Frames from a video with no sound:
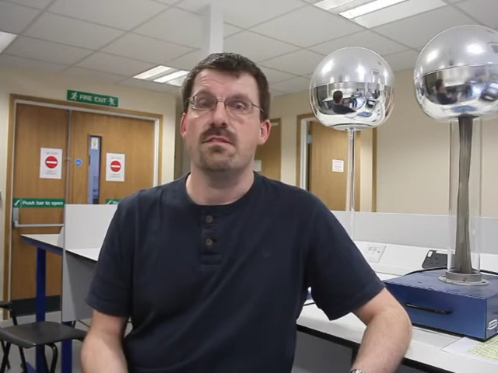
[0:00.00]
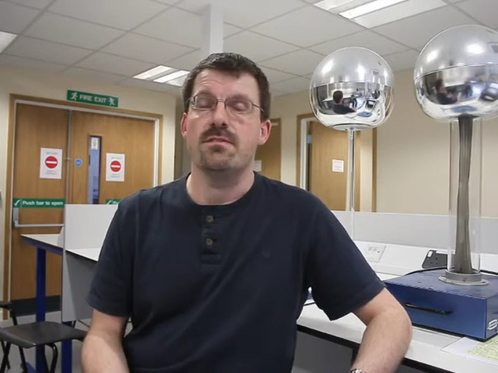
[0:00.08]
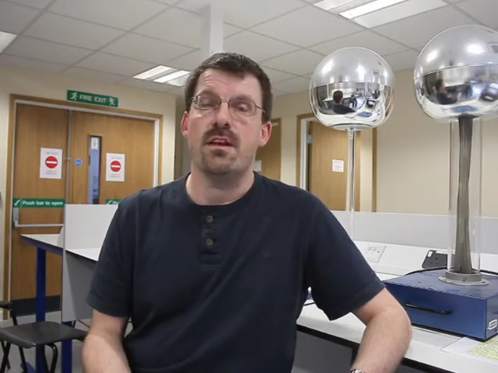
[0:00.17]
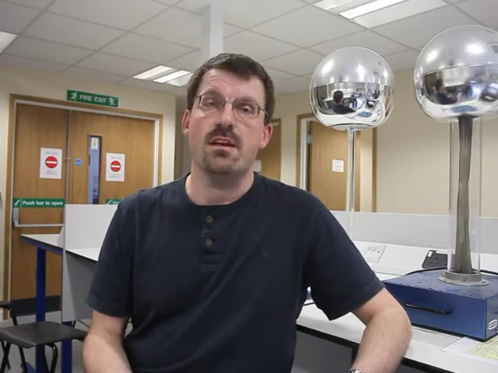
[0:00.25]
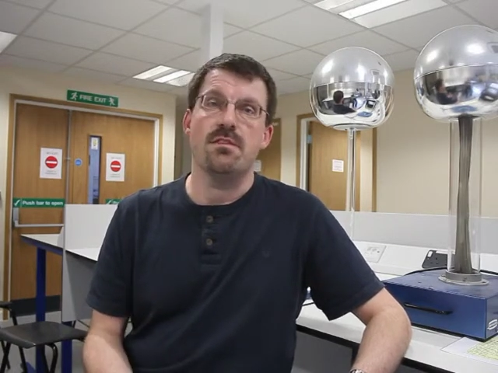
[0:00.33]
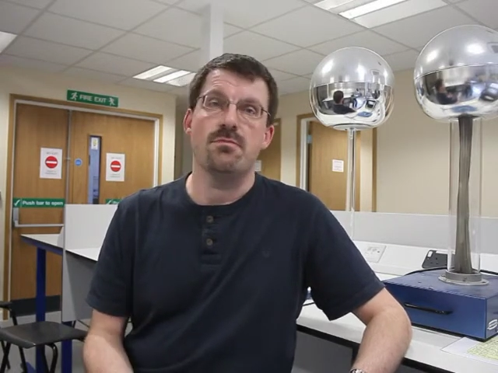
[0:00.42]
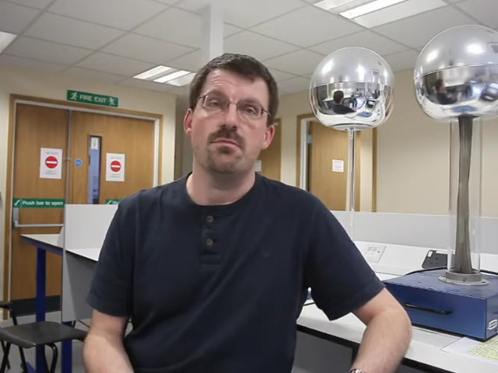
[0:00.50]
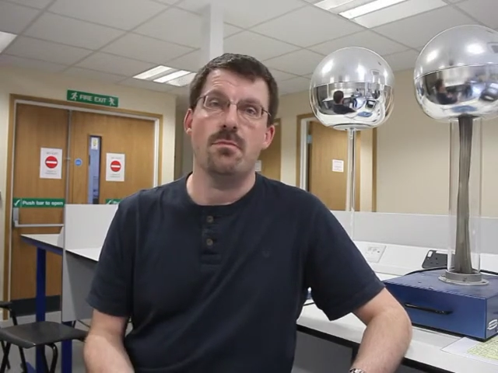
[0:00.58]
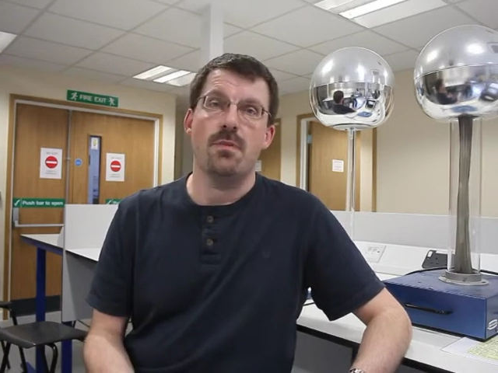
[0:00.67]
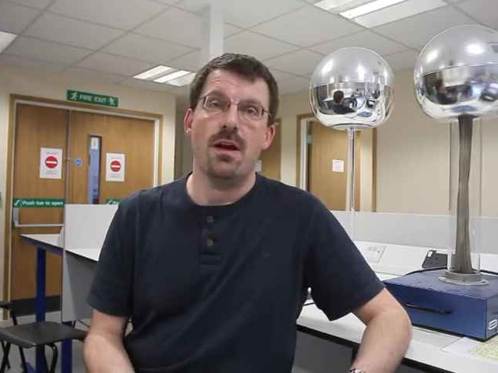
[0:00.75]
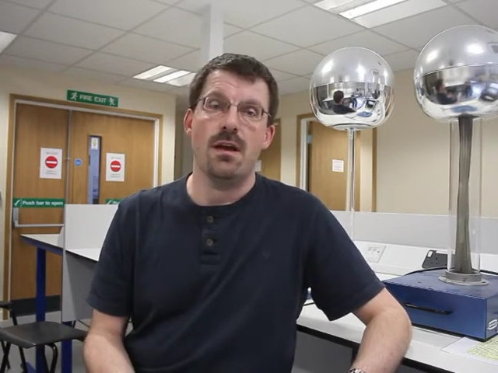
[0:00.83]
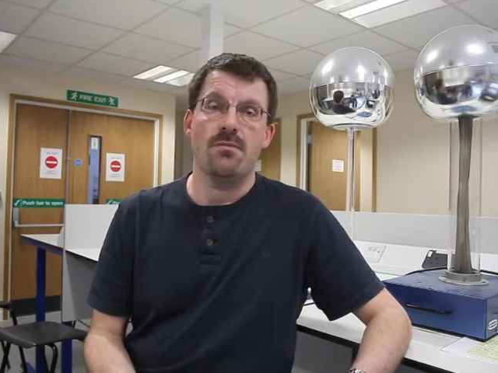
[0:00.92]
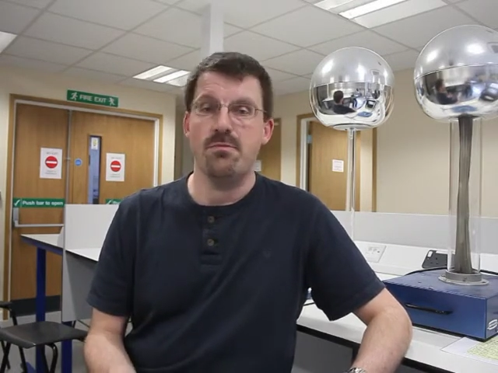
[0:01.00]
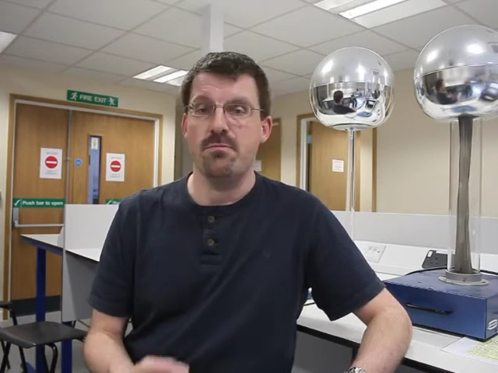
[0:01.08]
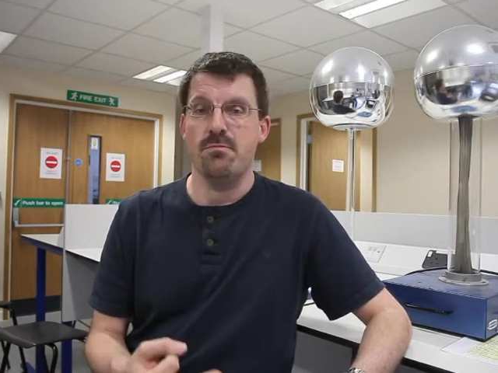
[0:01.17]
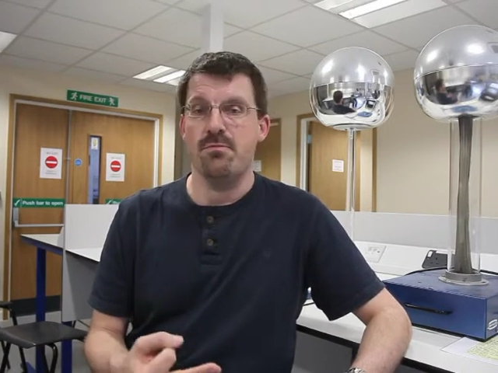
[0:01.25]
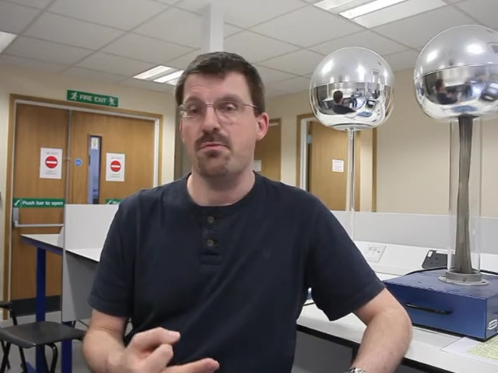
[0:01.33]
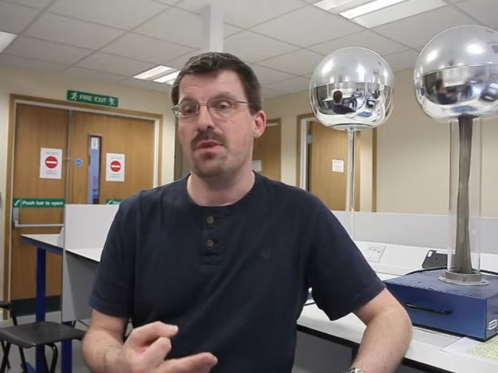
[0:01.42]
I've taken
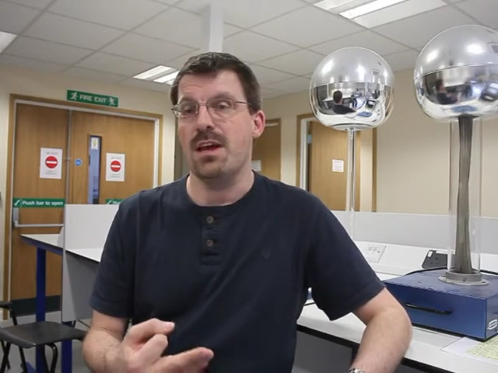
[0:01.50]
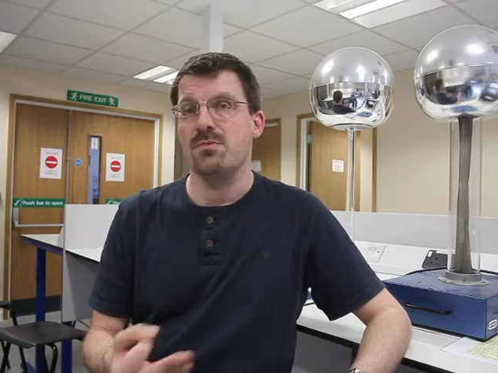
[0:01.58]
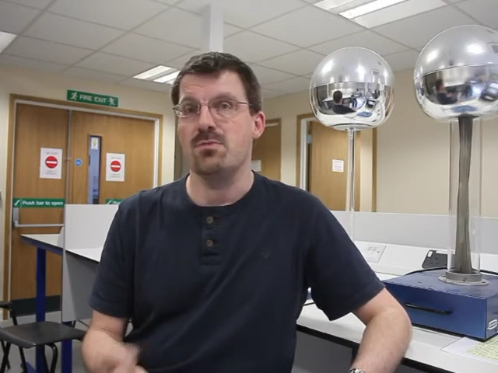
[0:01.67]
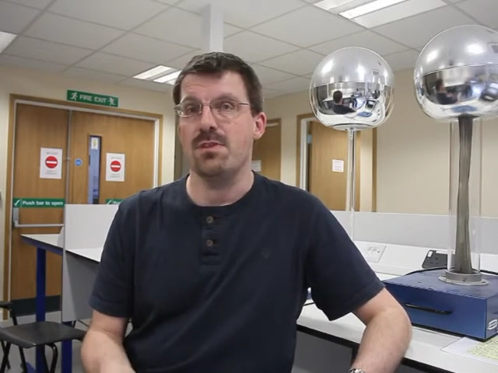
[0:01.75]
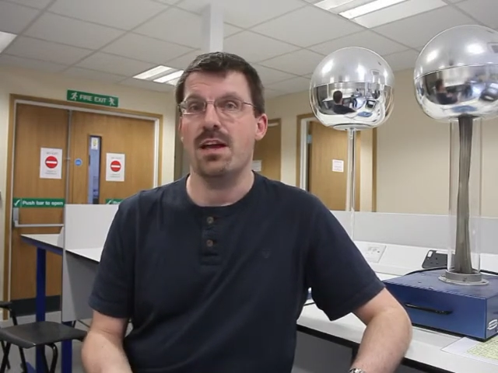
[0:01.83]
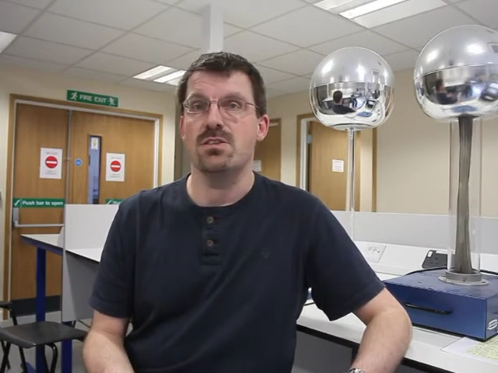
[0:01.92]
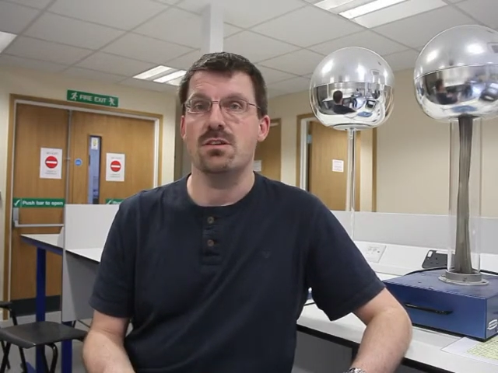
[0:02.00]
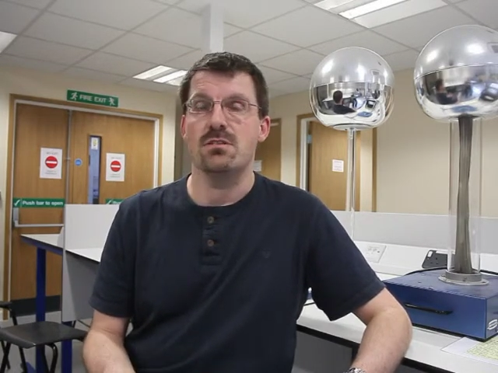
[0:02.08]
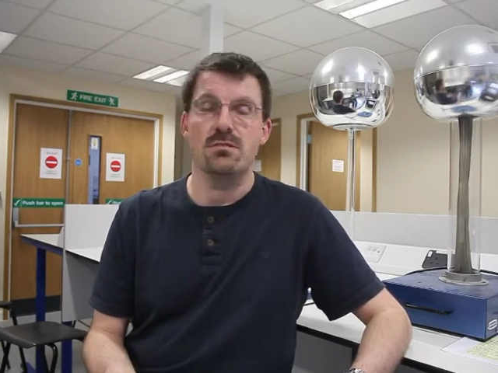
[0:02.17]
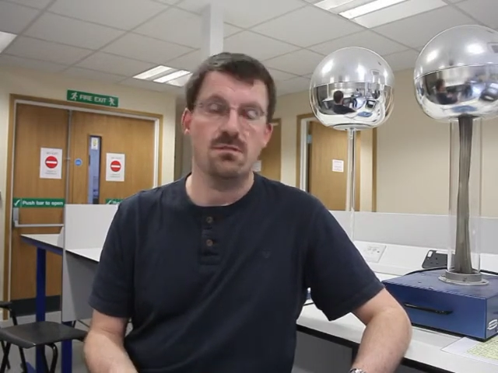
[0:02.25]
from the actual lecture